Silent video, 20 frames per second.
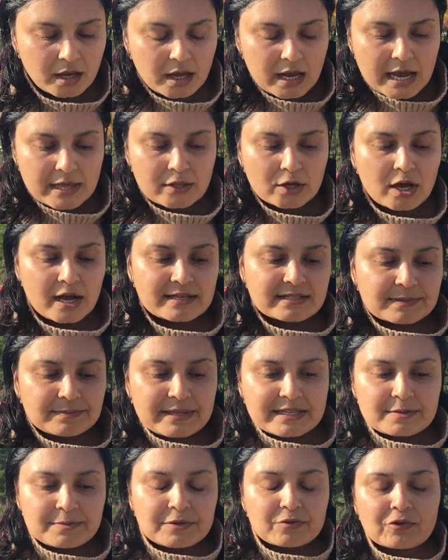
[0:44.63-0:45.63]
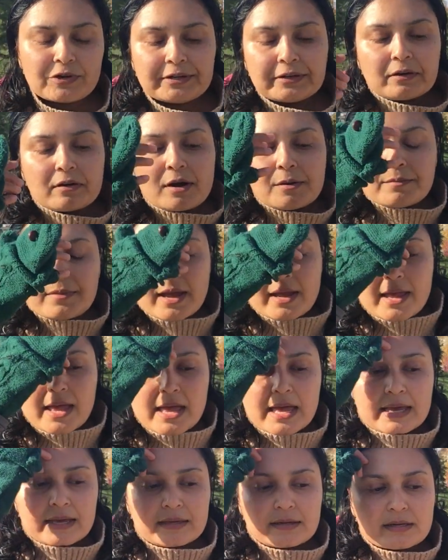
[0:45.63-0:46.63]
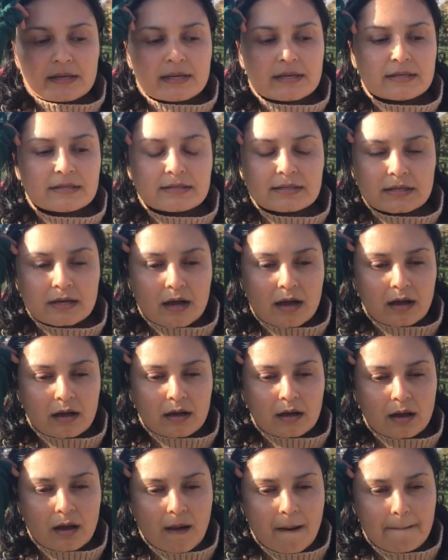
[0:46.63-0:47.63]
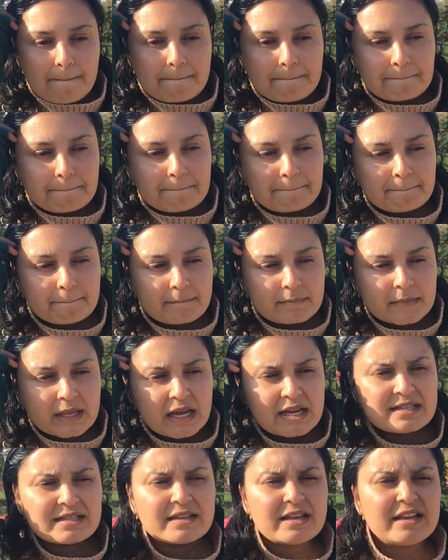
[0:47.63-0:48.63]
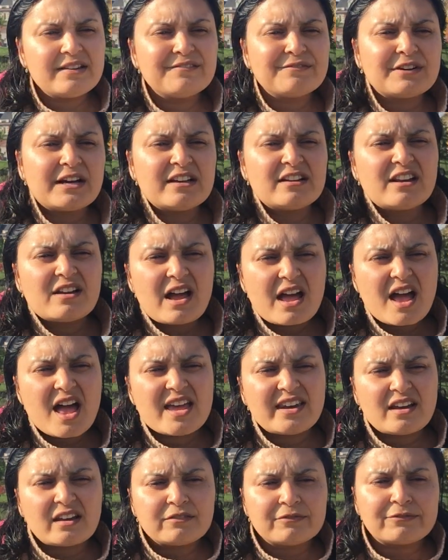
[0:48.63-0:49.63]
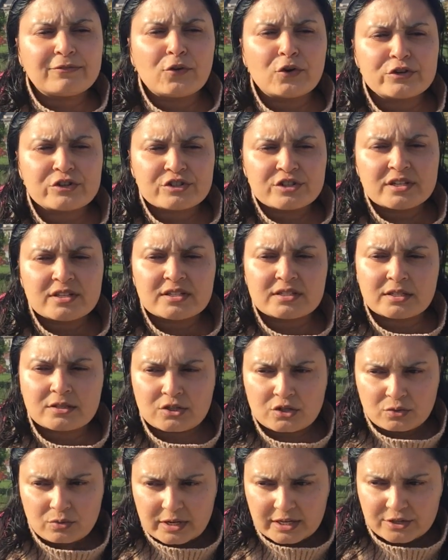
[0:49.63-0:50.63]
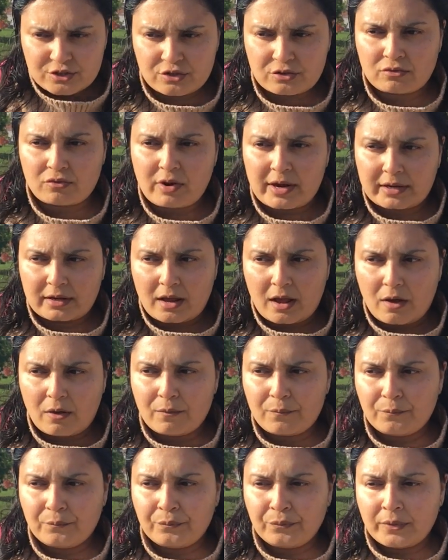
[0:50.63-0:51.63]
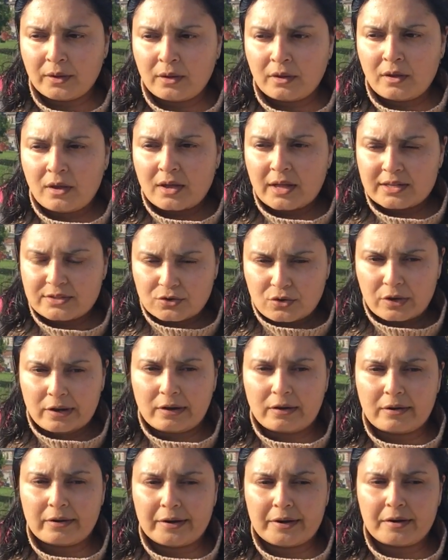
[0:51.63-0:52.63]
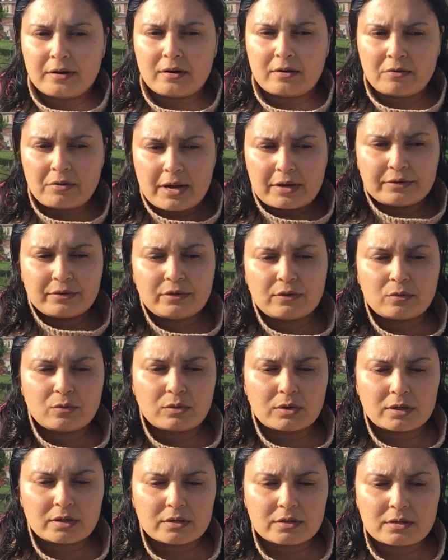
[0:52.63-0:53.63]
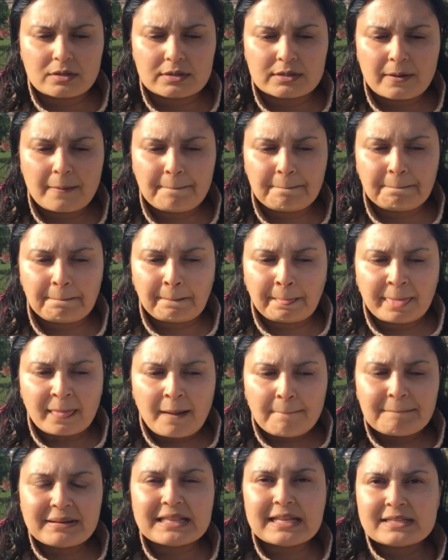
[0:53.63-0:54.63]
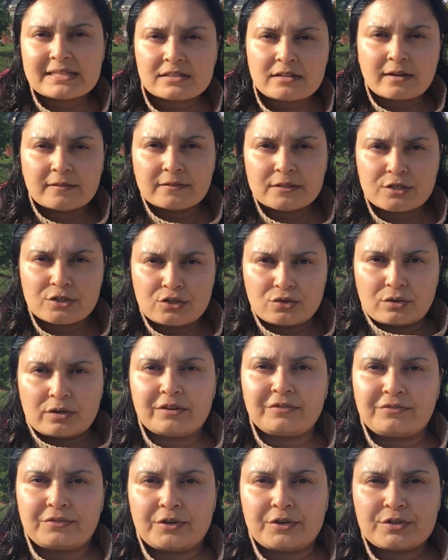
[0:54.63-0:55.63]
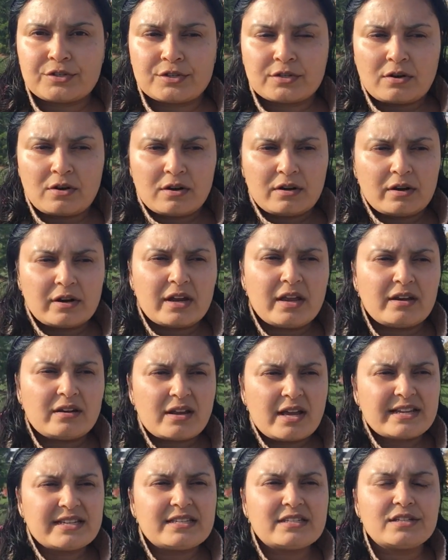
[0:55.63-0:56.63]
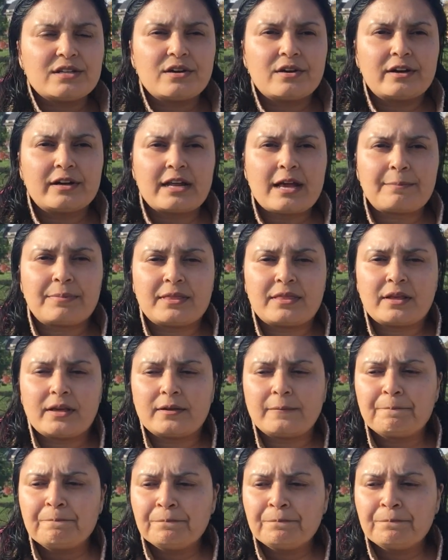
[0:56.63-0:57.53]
And the concept that's been running around my head is it an unfortunate situation right now that's going on around in the world. But let's start with a story first, or an idea or an epithet.